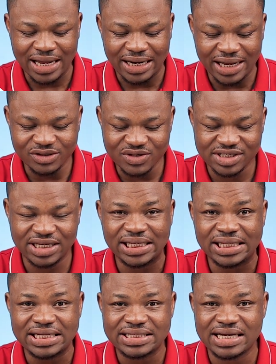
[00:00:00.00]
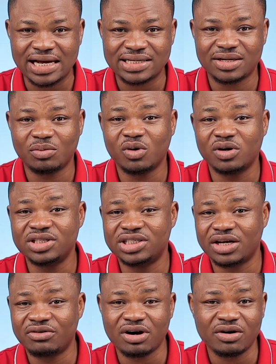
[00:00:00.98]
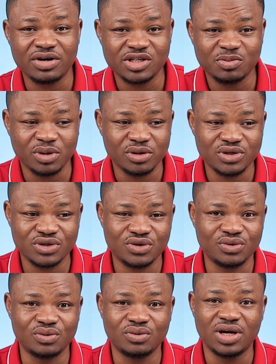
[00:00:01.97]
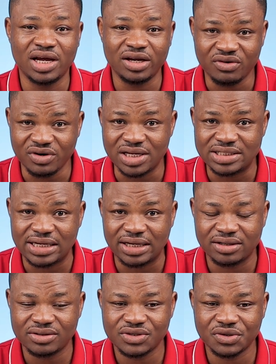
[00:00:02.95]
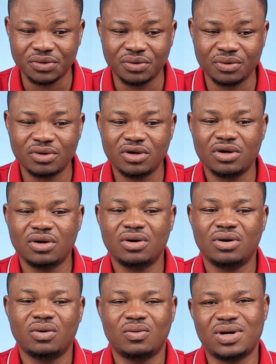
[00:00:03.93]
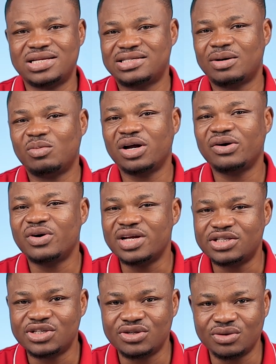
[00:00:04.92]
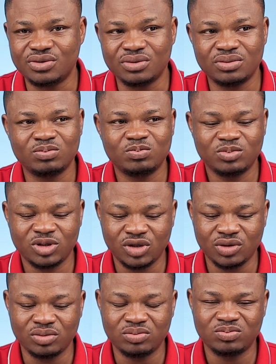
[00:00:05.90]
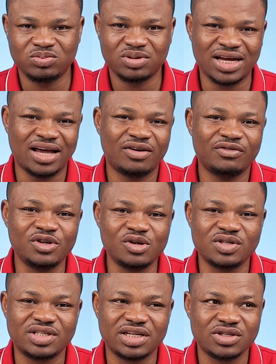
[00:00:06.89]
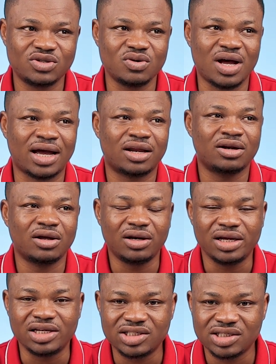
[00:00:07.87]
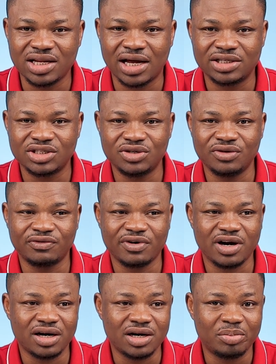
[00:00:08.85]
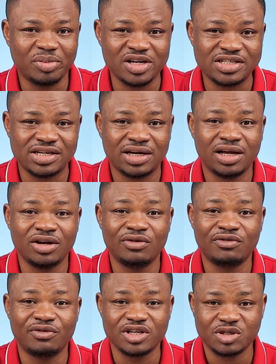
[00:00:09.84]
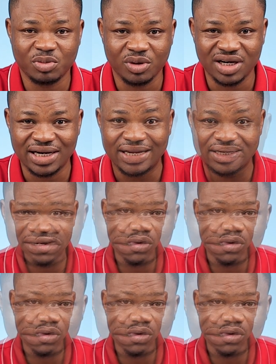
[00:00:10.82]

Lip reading: I like to see this as a more general response to a greeting. So when someone greets you, you kind of use this to acknowledge that you've heard the person and you've responded.